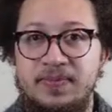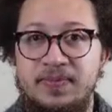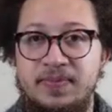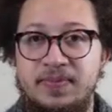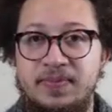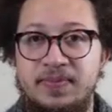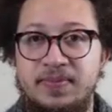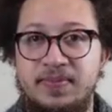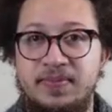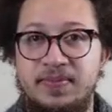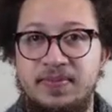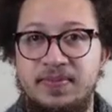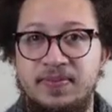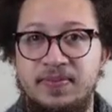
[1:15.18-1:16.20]

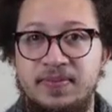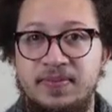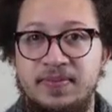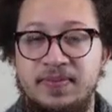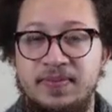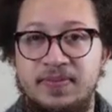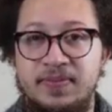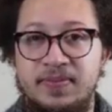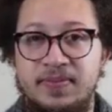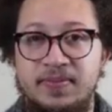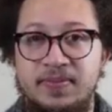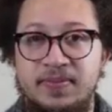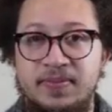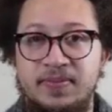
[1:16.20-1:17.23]

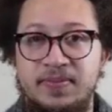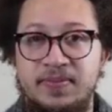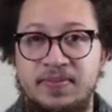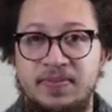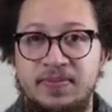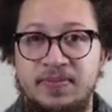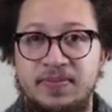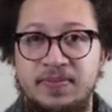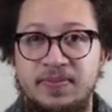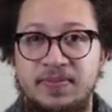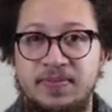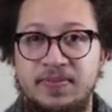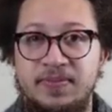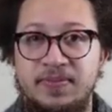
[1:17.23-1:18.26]

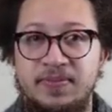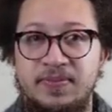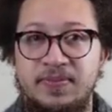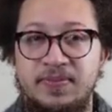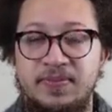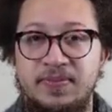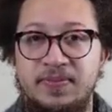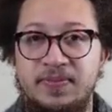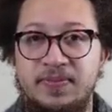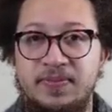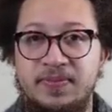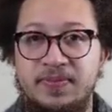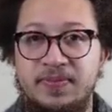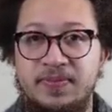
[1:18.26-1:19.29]

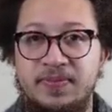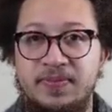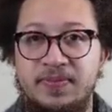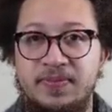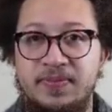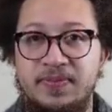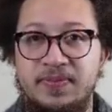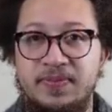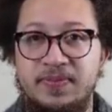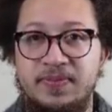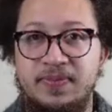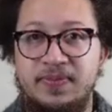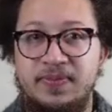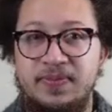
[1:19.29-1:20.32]

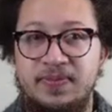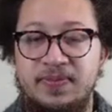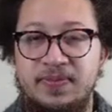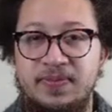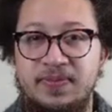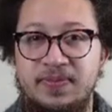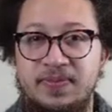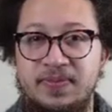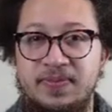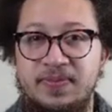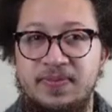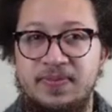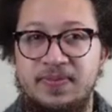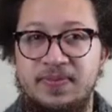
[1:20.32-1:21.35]

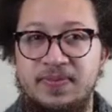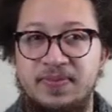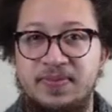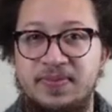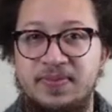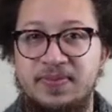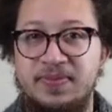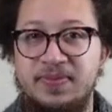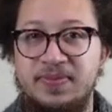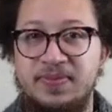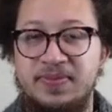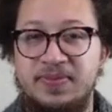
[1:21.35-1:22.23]
No words are spoken by the person on screen.